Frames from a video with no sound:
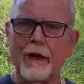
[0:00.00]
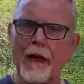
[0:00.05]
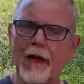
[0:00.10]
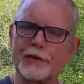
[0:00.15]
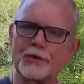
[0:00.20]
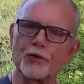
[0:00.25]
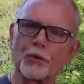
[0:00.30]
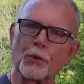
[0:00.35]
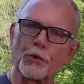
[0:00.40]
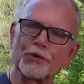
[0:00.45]

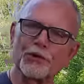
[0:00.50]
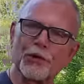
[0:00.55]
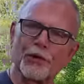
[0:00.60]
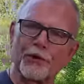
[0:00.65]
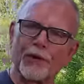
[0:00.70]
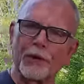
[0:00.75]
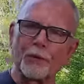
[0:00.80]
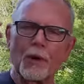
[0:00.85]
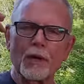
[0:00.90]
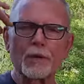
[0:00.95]
Hi, George
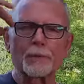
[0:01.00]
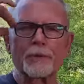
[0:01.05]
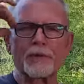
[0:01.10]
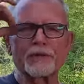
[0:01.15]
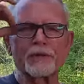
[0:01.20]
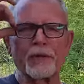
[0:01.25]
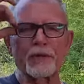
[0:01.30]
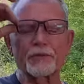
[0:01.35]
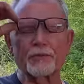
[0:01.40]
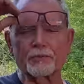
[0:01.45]
here, and welcome to
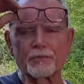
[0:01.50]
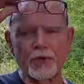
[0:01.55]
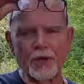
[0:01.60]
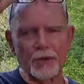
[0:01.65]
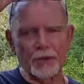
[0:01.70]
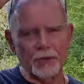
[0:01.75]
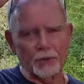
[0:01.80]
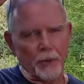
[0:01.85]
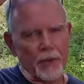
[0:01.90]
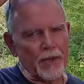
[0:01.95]
Tales from
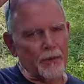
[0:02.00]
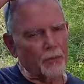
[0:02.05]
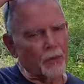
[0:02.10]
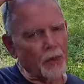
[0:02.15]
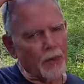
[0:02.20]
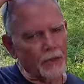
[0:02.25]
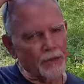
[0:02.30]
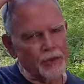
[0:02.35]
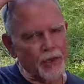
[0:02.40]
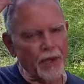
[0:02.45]
Target Suite,
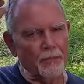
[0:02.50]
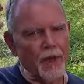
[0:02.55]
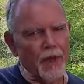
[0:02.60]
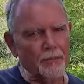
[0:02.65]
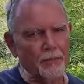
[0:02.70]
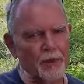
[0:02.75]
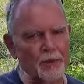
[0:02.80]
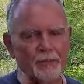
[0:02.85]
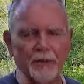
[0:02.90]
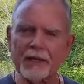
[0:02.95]
where I'll share my
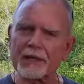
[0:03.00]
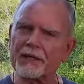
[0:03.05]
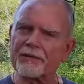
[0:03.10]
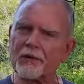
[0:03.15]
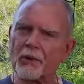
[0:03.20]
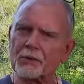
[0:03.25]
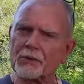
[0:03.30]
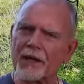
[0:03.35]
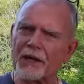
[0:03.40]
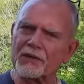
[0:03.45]
perspective
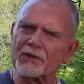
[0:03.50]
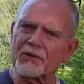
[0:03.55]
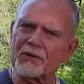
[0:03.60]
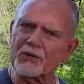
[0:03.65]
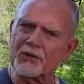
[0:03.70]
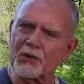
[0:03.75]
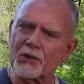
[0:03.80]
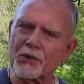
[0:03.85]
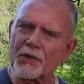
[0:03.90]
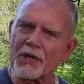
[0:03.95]
on guns
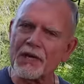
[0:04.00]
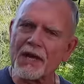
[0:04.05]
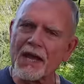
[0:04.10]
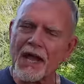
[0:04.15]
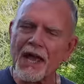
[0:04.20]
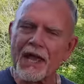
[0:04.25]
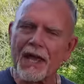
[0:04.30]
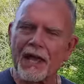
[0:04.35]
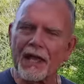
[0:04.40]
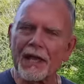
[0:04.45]
and shooting,
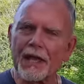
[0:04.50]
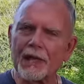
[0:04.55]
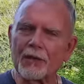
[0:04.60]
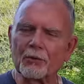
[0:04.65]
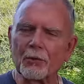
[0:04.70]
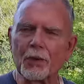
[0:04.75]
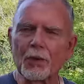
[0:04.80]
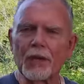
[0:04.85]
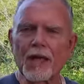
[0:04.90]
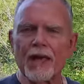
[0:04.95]
and
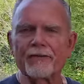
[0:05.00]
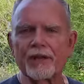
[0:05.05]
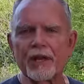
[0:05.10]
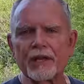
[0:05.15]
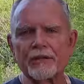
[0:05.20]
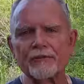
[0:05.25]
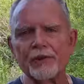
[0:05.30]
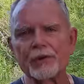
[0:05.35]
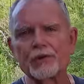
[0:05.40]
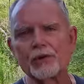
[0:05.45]
we'll have an
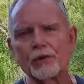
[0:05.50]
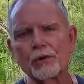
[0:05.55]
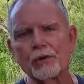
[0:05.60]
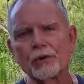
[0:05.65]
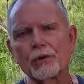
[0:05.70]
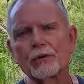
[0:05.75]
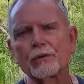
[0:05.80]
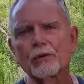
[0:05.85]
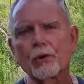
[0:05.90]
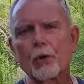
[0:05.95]
adventure
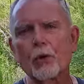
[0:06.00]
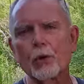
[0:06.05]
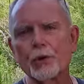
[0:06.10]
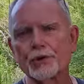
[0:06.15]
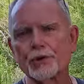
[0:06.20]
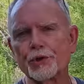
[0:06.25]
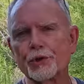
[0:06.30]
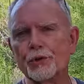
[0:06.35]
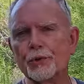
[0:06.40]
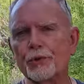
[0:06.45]
or
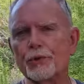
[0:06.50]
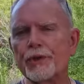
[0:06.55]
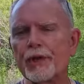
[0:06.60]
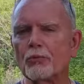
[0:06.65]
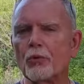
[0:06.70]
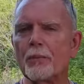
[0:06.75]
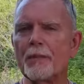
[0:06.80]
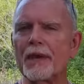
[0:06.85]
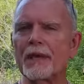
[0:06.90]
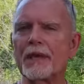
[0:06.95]
two that
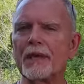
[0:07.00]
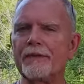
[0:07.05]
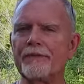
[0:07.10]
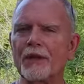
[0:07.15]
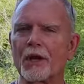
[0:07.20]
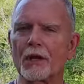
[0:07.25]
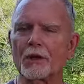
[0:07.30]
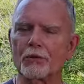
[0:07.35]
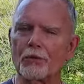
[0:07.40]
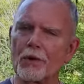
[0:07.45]
will make
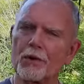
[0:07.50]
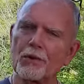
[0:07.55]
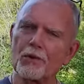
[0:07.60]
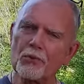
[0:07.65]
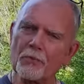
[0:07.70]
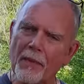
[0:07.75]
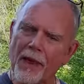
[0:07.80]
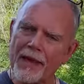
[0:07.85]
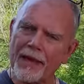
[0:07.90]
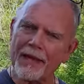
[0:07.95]
even a
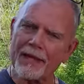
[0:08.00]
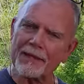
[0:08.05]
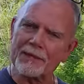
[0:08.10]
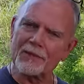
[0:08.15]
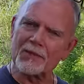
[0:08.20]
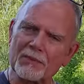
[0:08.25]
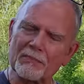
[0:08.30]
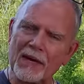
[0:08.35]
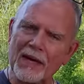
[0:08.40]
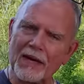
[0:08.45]
grown man
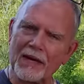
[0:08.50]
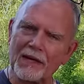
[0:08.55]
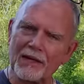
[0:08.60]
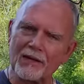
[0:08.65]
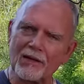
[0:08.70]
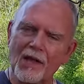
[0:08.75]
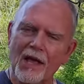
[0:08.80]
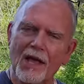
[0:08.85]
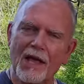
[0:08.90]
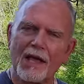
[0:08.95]

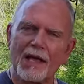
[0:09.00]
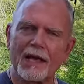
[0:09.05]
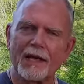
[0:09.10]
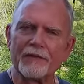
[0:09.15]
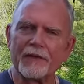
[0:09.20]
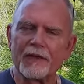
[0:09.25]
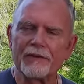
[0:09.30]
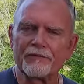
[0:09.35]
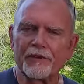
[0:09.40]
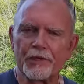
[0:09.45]
smile.
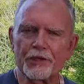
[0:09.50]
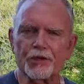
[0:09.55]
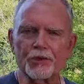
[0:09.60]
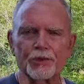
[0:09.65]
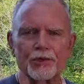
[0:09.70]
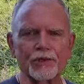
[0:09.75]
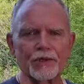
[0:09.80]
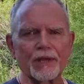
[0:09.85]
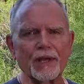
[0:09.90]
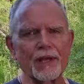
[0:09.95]
And the adventure
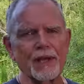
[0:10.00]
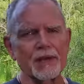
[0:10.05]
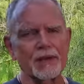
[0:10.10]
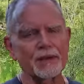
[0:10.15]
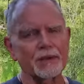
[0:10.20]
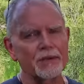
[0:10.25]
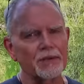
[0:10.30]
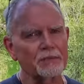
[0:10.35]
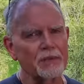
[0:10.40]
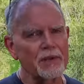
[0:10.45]
today
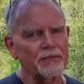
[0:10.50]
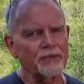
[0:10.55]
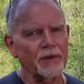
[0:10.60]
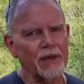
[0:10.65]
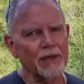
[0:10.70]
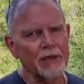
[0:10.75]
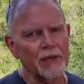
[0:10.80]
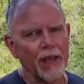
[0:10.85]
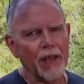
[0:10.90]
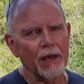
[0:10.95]
is me
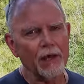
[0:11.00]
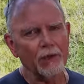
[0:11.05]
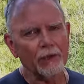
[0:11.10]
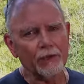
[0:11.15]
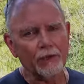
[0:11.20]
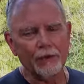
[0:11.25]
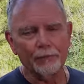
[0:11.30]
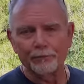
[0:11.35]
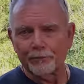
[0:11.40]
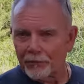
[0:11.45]
finding
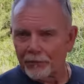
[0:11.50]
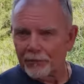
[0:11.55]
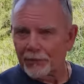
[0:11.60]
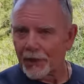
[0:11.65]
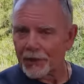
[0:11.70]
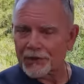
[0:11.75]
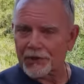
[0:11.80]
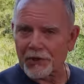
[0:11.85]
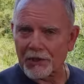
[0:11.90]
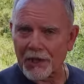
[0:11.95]
out,
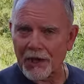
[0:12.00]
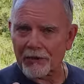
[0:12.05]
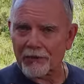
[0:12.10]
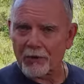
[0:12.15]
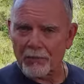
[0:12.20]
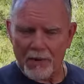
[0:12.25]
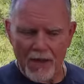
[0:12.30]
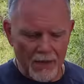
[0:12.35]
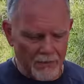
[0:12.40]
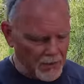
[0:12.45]
us
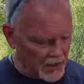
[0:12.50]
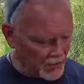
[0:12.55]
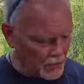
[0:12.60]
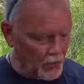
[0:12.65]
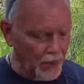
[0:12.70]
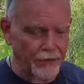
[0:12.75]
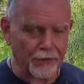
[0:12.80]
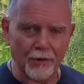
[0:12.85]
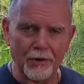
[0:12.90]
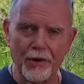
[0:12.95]
together maybe,
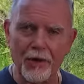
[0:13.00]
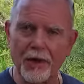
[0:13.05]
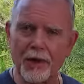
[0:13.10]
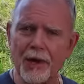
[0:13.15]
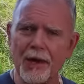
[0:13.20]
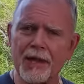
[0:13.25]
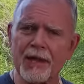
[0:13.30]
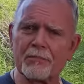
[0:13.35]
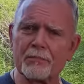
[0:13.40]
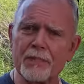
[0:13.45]
whether or not
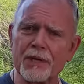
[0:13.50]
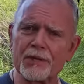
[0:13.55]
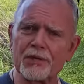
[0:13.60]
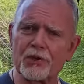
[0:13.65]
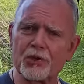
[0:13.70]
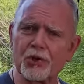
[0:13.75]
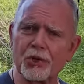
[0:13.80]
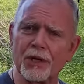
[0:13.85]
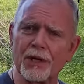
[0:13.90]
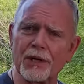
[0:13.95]
I have
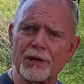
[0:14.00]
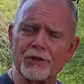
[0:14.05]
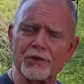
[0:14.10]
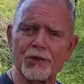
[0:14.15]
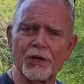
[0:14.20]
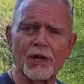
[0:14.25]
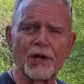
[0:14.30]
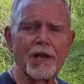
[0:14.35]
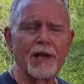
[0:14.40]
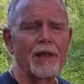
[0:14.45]

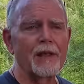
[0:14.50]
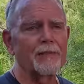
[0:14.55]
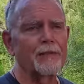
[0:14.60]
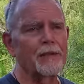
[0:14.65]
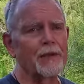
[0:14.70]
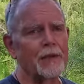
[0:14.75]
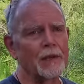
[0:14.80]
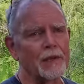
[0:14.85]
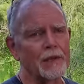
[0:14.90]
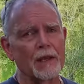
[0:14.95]
misjudged
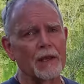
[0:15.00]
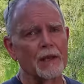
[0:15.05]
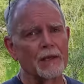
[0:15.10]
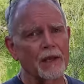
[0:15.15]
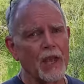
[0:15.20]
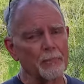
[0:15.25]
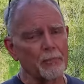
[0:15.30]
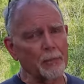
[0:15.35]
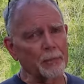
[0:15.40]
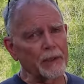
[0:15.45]
the
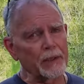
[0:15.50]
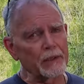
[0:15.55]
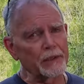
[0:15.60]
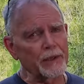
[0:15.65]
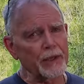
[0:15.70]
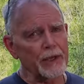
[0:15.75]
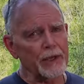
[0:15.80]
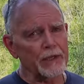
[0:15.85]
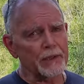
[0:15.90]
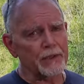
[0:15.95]

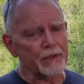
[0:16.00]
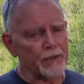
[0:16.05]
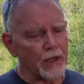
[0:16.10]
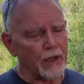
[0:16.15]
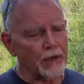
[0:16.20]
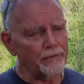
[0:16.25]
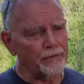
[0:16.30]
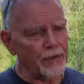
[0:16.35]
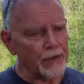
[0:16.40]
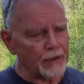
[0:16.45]
capabilities
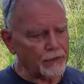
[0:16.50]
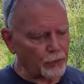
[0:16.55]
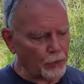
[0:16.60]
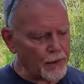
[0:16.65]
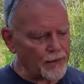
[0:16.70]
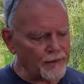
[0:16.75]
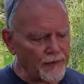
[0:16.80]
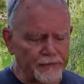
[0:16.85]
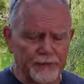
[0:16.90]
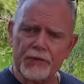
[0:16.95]
of the
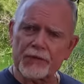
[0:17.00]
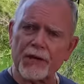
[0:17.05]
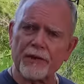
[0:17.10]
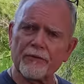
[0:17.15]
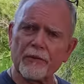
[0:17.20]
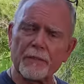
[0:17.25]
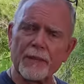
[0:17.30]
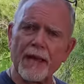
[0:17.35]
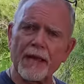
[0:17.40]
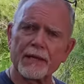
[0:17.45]

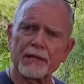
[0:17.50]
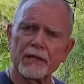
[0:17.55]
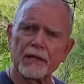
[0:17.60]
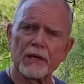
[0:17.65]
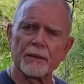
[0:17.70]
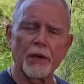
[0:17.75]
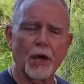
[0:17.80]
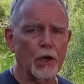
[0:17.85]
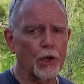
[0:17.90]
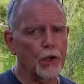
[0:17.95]
357
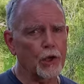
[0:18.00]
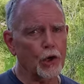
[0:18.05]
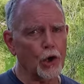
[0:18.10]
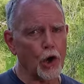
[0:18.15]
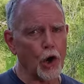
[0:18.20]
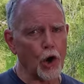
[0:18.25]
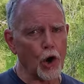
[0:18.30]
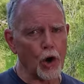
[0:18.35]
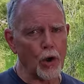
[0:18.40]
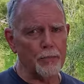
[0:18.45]
Magnum
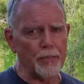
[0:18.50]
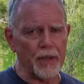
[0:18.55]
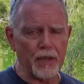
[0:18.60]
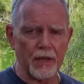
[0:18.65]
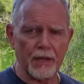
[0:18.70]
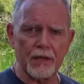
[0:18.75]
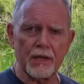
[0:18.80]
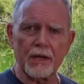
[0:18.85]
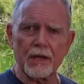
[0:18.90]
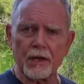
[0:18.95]

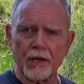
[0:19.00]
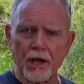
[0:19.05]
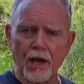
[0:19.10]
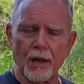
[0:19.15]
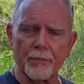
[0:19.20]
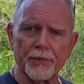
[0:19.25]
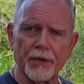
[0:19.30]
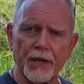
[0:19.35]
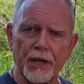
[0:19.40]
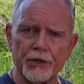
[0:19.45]
carbine
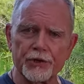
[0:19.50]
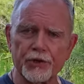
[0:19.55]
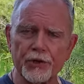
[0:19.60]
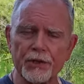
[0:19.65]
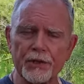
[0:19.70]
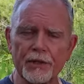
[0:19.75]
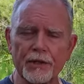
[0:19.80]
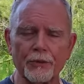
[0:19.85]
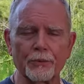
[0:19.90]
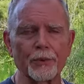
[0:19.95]

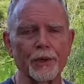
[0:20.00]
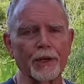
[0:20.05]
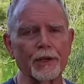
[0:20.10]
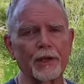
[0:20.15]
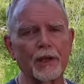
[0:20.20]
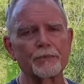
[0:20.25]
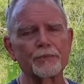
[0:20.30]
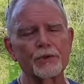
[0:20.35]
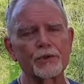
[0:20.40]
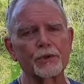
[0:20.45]
combination when it
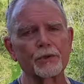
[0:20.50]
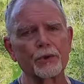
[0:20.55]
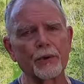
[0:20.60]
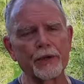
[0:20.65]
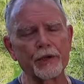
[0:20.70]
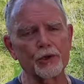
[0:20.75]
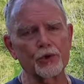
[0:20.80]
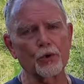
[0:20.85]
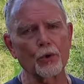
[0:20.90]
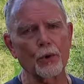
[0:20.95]
comes to
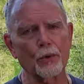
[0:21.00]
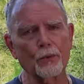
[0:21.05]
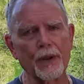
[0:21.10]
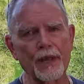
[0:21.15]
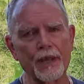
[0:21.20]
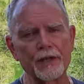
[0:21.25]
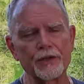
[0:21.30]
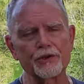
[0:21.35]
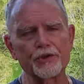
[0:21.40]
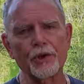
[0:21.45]
a short
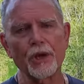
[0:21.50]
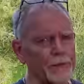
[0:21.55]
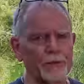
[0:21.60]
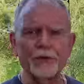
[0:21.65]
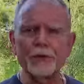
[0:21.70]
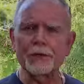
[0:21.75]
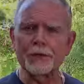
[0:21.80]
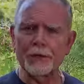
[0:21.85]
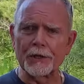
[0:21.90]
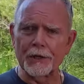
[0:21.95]
range
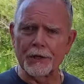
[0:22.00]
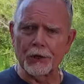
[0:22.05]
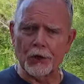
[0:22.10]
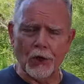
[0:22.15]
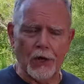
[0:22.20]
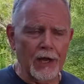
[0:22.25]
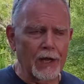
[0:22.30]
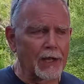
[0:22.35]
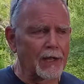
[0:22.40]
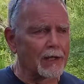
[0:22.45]
deer getter.
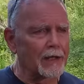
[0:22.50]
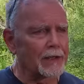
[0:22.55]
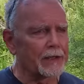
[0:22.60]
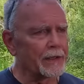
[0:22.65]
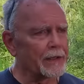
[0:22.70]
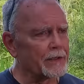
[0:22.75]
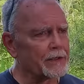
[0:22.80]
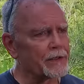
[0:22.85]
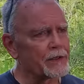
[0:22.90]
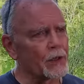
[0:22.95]

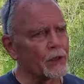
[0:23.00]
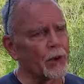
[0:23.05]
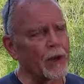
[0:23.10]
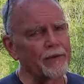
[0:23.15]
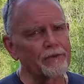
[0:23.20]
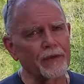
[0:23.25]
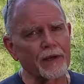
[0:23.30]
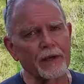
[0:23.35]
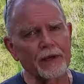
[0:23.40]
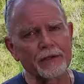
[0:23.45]
And so
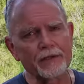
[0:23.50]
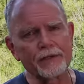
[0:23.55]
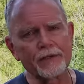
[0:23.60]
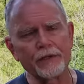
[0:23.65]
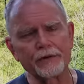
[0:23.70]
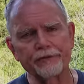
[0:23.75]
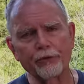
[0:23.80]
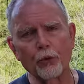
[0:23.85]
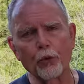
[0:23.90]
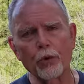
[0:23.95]
I've got
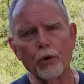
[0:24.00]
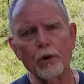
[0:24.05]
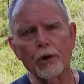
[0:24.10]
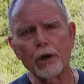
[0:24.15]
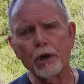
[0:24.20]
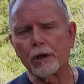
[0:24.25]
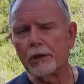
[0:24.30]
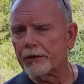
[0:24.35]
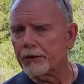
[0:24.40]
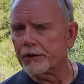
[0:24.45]
uh, four
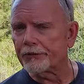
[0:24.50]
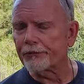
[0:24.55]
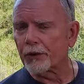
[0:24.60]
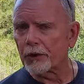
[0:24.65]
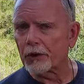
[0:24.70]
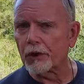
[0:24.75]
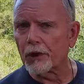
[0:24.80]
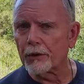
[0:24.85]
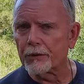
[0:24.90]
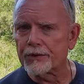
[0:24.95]

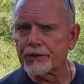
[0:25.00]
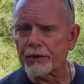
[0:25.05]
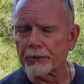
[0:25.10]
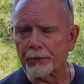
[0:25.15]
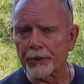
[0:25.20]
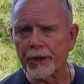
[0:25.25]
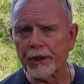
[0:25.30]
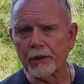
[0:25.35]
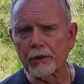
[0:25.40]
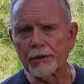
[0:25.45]
different loads that
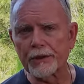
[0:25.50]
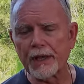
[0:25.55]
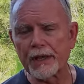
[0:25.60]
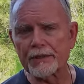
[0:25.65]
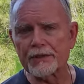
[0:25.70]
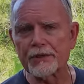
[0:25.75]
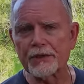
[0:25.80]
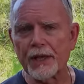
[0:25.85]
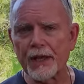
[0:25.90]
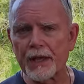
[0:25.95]
we're gonna look
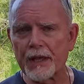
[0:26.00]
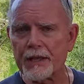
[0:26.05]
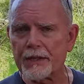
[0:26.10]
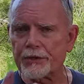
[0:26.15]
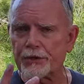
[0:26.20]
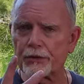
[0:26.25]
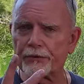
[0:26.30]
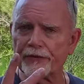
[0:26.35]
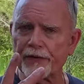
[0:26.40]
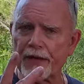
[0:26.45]
at today,
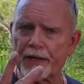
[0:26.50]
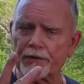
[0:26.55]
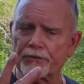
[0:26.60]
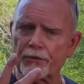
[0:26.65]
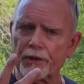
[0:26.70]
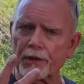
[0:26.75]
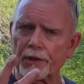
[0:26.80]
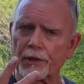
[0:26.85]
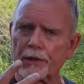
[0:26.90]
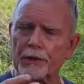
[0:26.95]
two
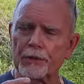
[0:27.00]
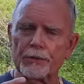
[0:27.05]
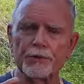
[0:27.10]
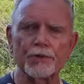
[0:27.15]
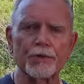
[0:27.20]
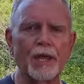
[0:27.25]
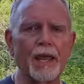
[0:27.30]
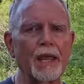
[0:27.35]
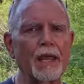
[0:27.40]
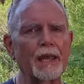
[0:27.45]
factory
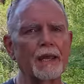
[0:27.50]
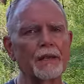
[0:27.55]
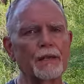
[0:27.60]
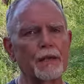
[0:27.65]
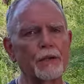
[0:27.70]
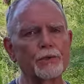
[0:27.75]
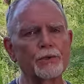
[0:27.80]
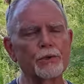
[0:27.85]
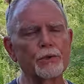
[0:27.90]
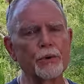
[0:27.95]
loads and
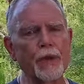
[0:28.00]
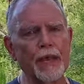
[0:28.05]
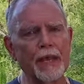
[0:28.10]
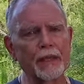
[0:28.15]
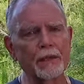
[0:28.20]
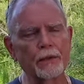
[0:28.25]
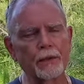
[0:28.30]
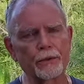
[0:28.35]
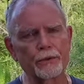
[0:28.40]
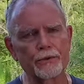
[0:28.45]
uh, two
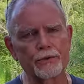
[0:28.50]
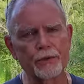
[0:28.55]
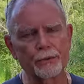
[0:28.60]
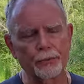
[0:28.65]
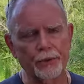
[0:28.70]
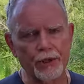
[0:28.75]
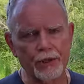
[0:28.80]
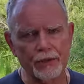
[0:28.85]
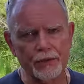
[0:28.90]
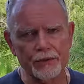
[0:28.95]
hand loads that
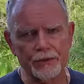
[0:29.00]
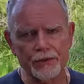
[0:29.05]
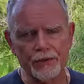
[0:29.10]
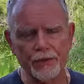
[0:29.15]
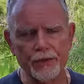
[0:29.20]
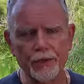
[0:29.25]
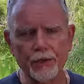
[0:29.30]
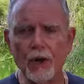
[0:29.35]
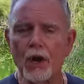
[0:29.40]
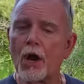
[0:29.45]
we're gonna
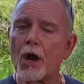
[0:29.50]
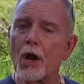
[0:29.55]
consider.